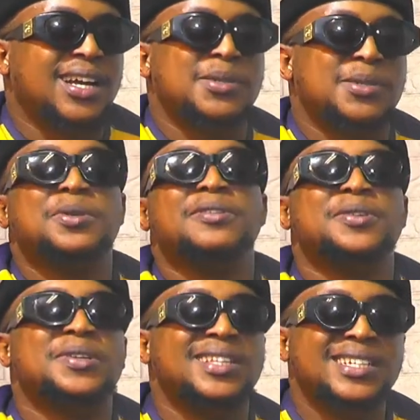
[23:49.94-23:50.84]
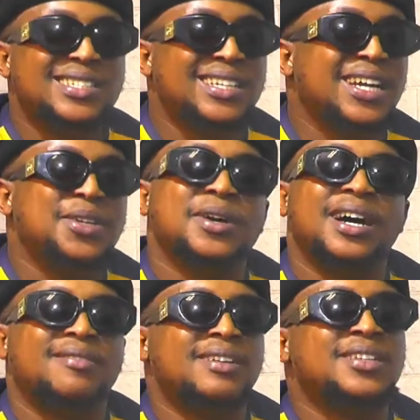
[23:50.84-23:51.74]
So if you're a DJ, you don't
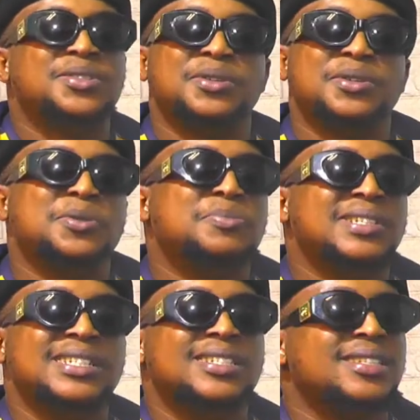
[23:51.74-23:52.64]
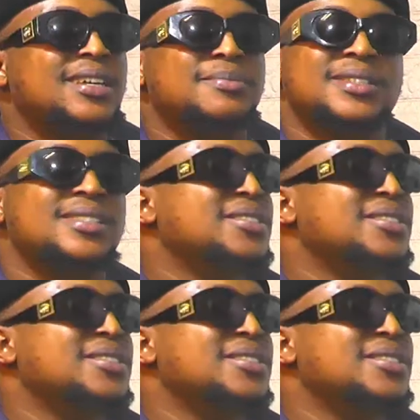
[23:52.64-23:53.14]
have that song on your playlist. That means